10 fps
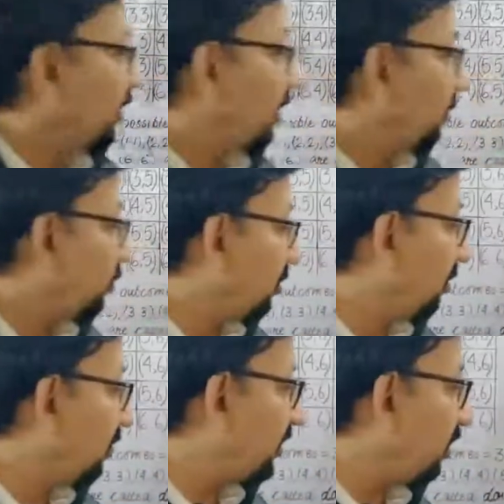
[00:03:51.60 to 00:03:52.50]

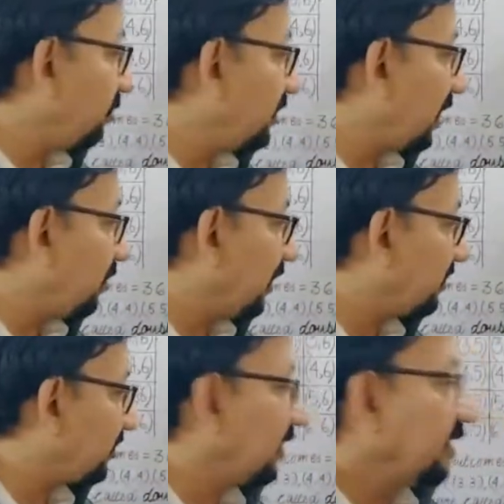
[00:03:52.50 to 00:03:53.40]
Probability of
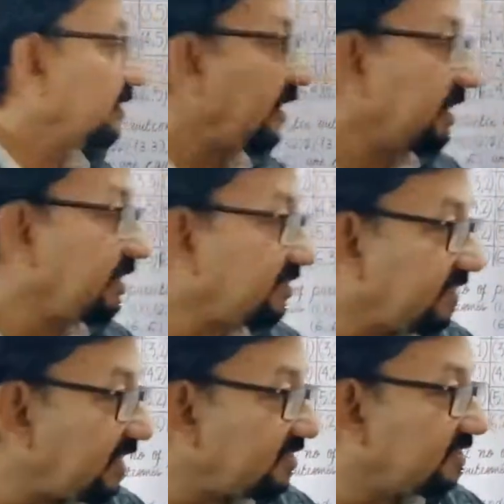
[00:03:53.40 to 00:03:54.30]
doublets. There are
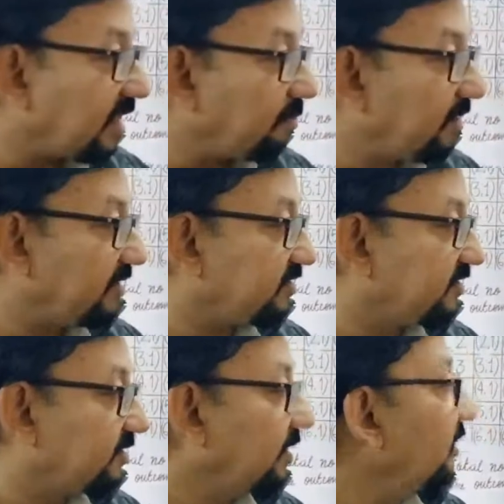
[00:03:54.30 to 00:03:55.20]
6
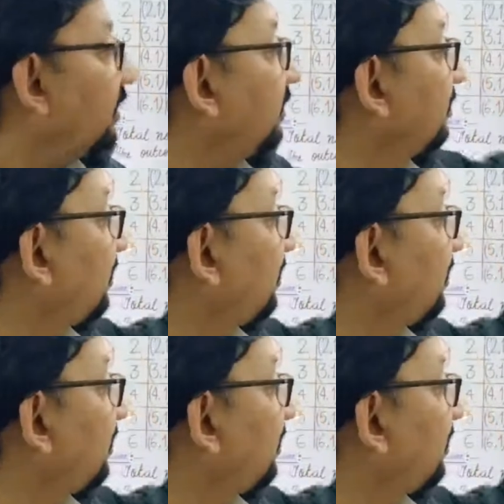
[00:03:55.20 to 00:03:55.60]
doublets in this